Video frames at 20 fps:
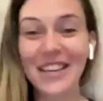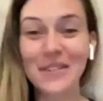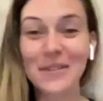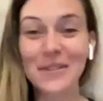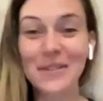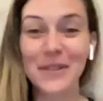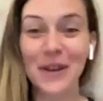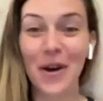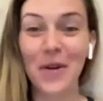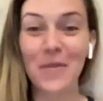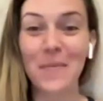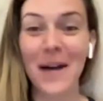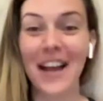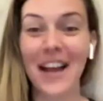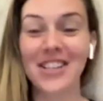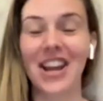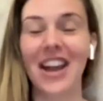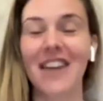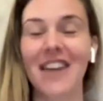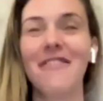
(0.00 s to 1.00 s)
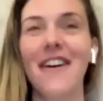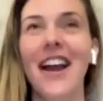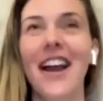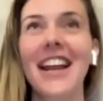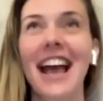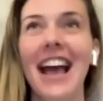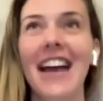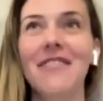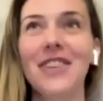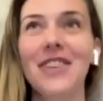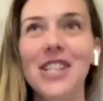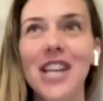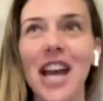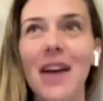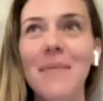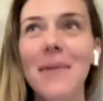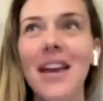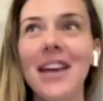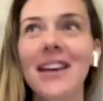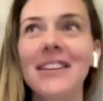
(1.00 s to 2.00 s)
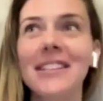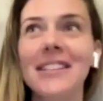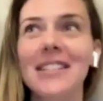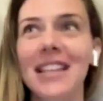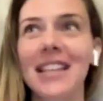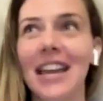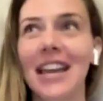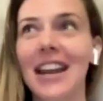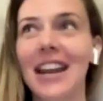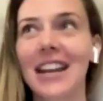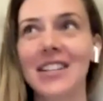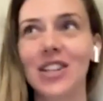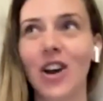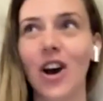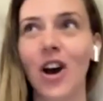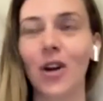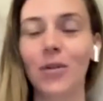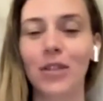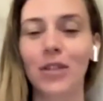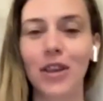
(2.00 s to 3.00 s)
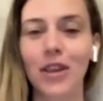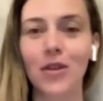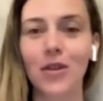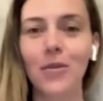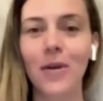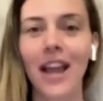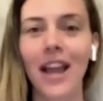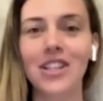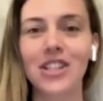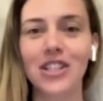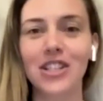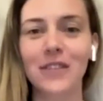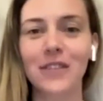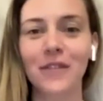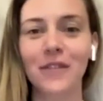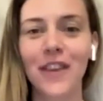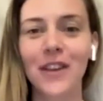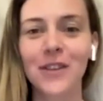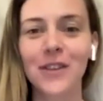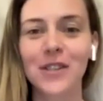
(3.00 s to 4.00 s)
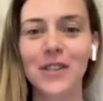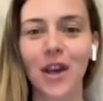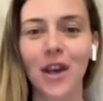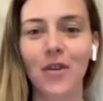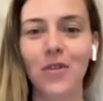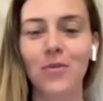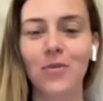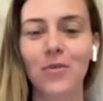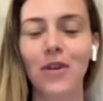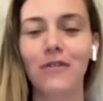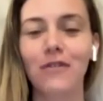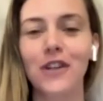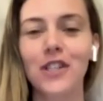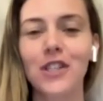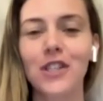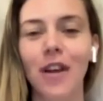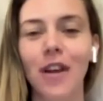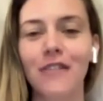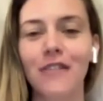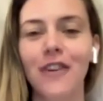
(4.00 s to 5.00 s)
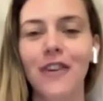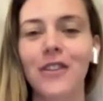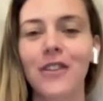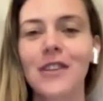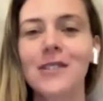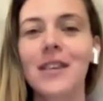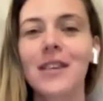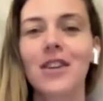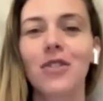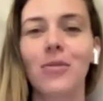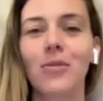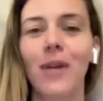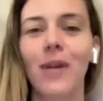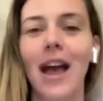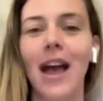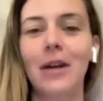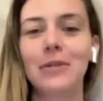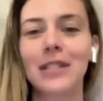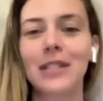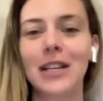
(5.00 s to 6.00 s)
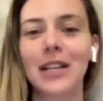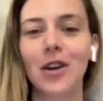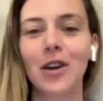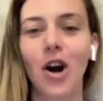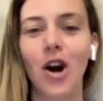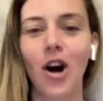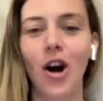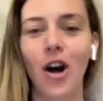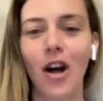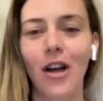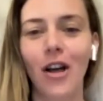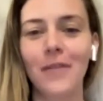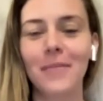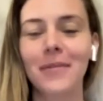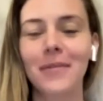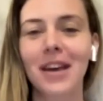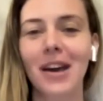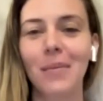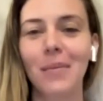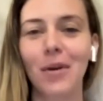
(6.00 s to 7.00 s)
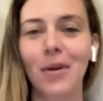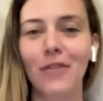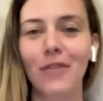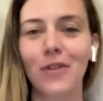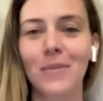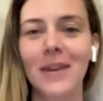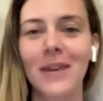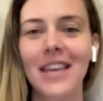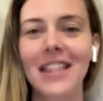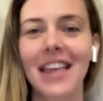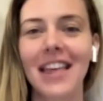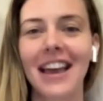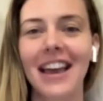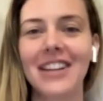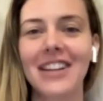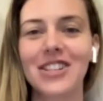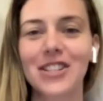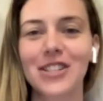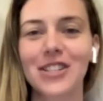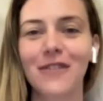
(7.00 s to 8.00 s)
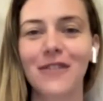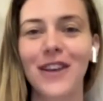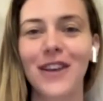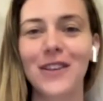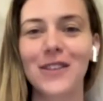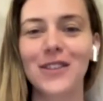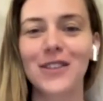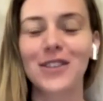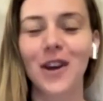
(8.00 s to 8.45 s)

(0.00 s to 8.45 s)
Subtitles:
you so much. I find every time I sit and talk with you, I just feel well, first of all, I feel this like grounded calm come over me. Like I just feel